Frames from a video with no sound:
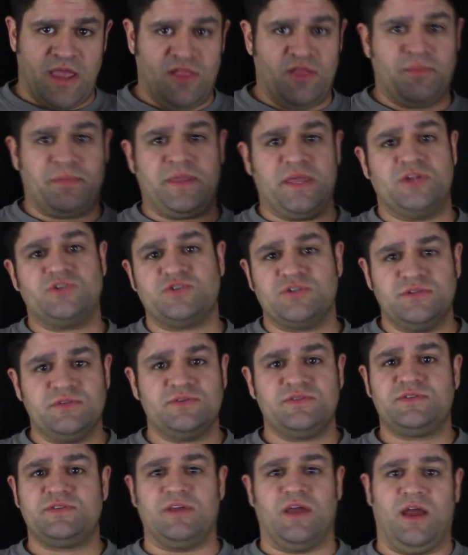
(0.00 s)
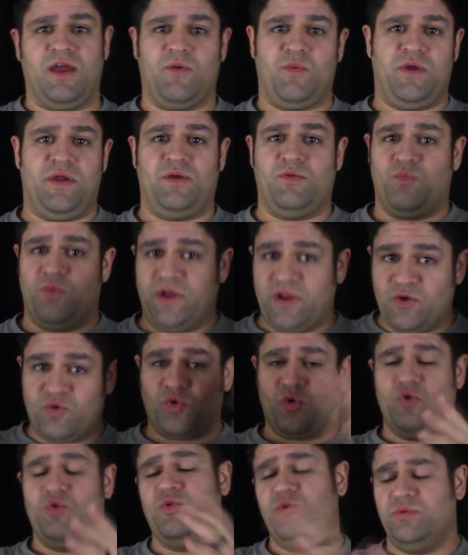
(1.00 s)
Caleb Kitchens, we
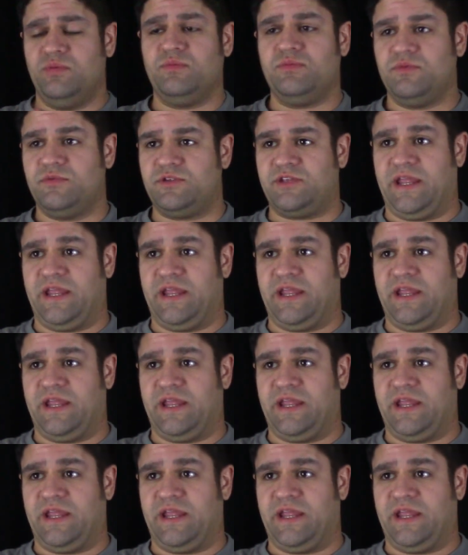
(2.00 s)
grew